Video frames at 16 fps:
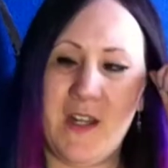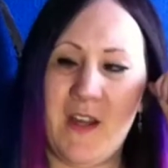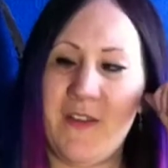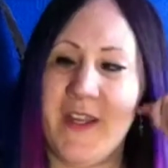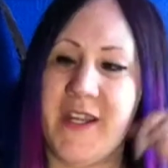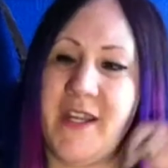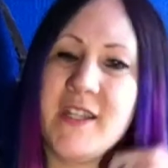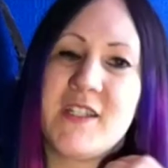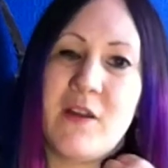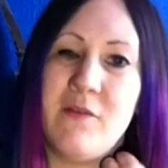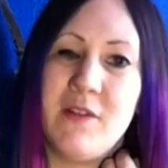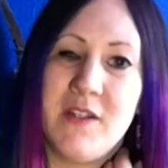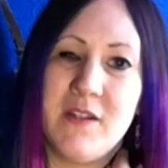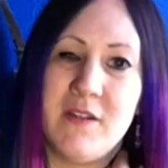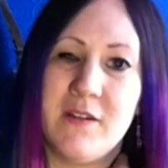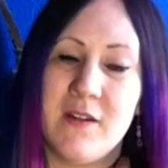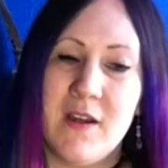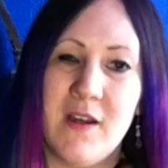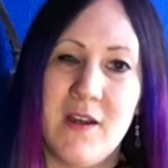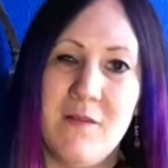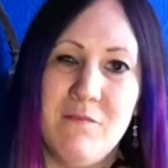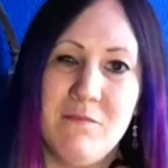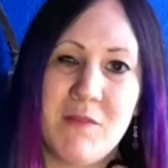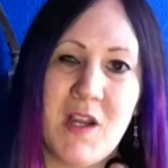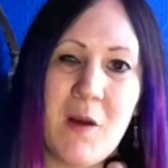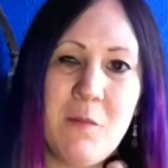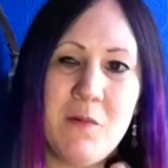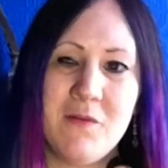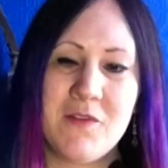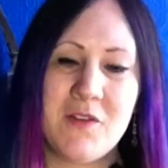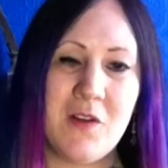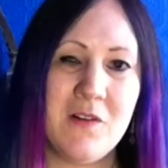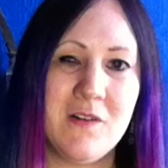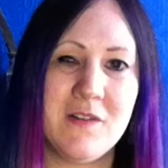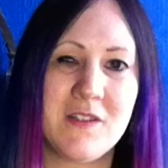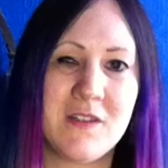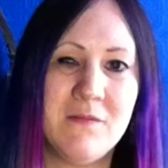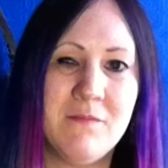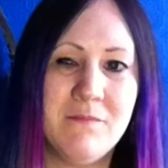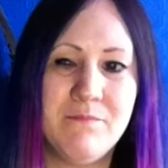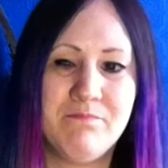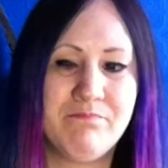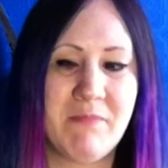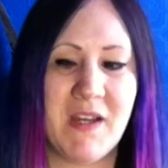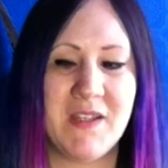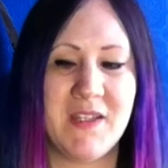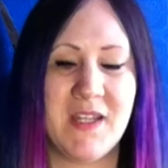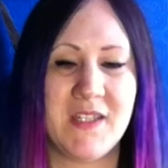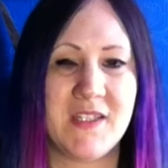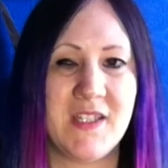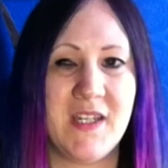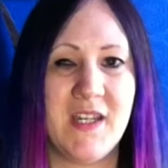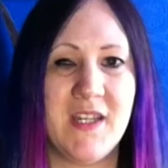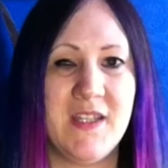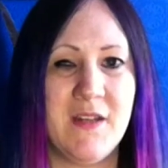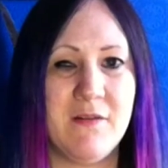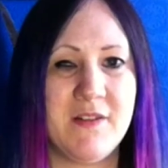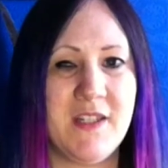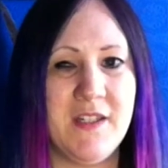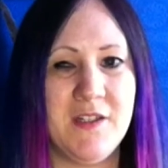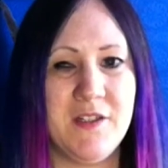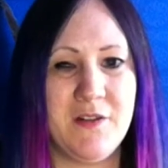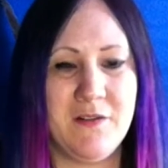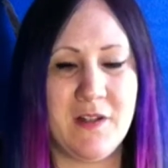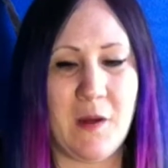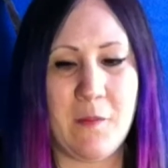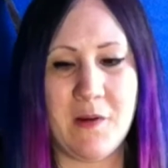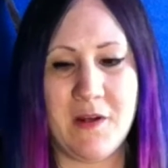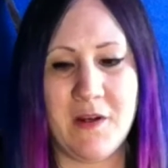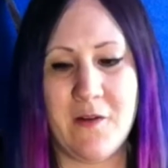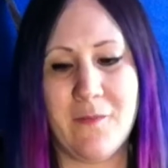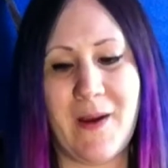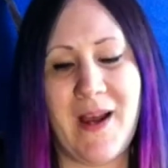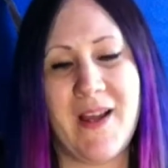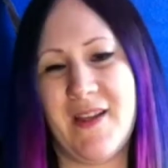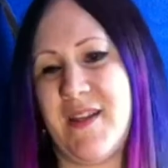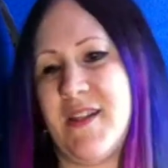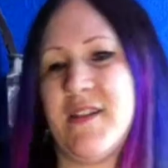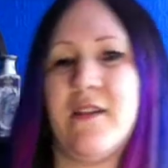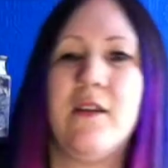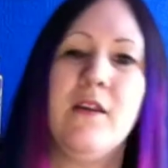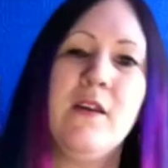I think it's only a couple of dollars, and that's it, and they'll send you a couple of little bags,